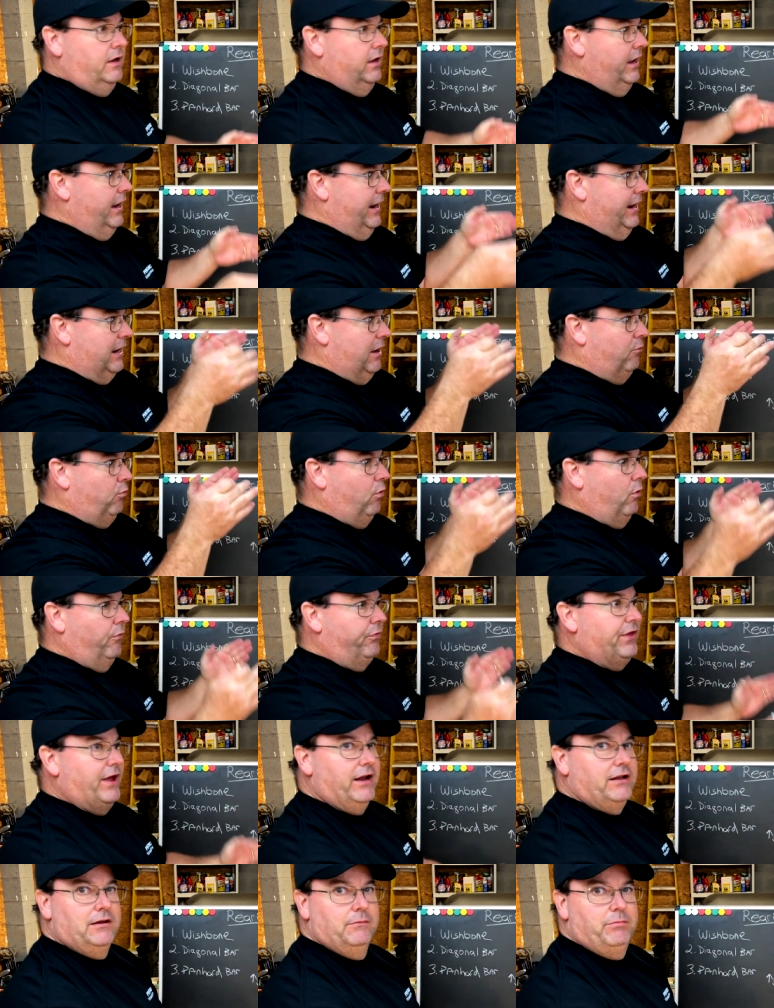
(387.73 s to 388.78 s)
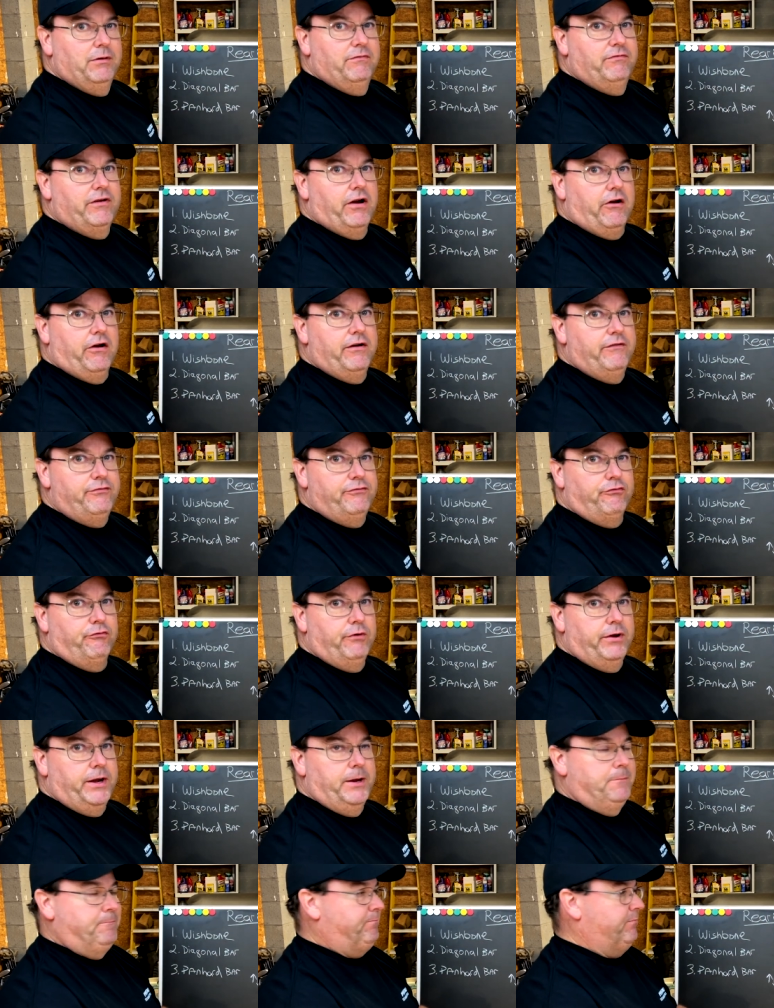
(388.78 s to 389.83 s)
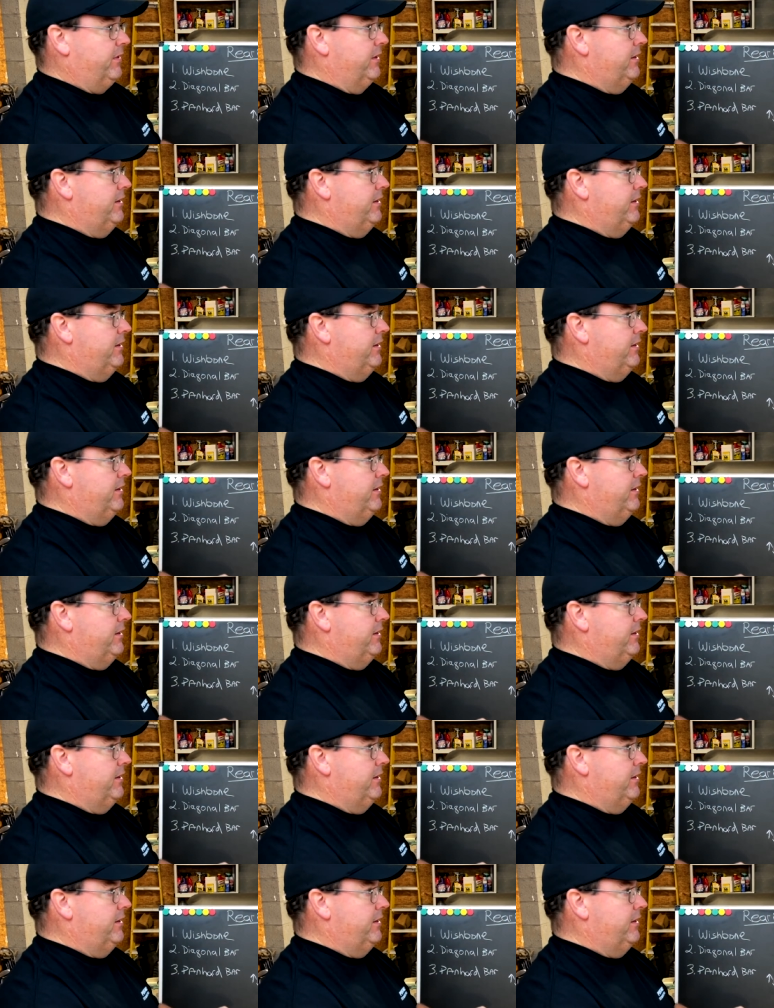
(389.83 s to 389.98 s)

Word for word: and I want that to be very free